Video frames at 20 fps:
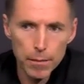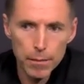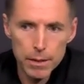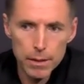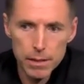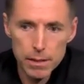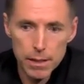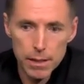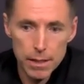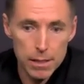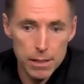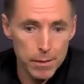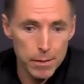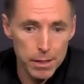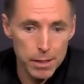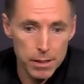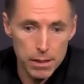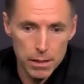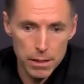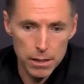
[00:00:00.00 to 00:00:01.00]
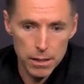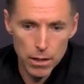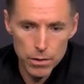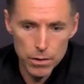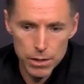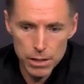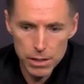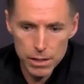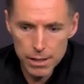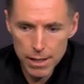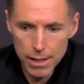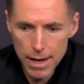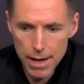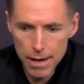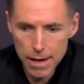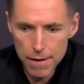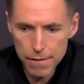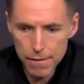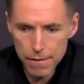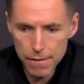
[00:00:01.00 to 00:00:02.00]
it's a testament to the coaching
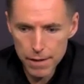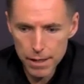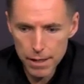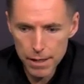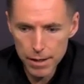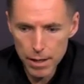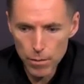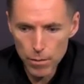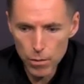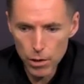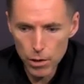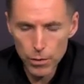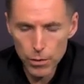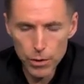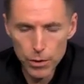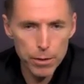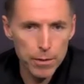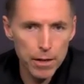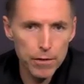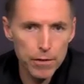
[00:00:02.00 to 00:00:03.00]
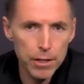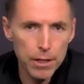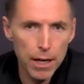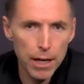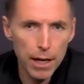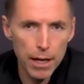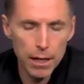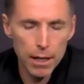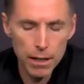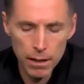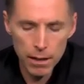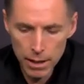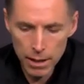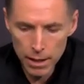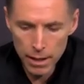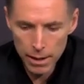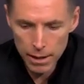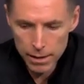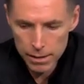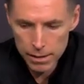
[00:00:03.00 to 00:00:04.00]
staff that work with him every day
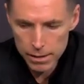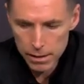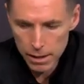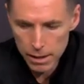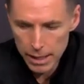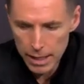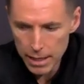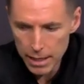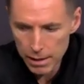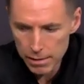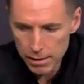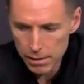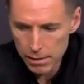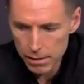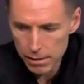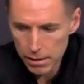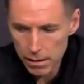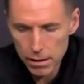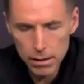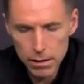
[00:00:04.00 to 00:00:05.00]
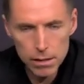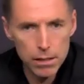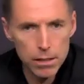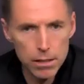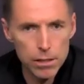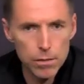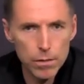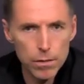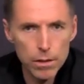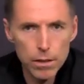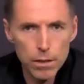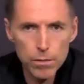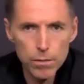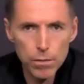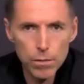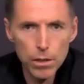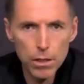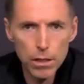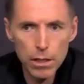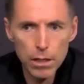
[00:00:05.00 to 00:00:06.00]
and to his diligence with his
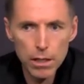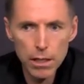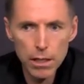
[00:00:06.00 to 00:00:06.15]
work. You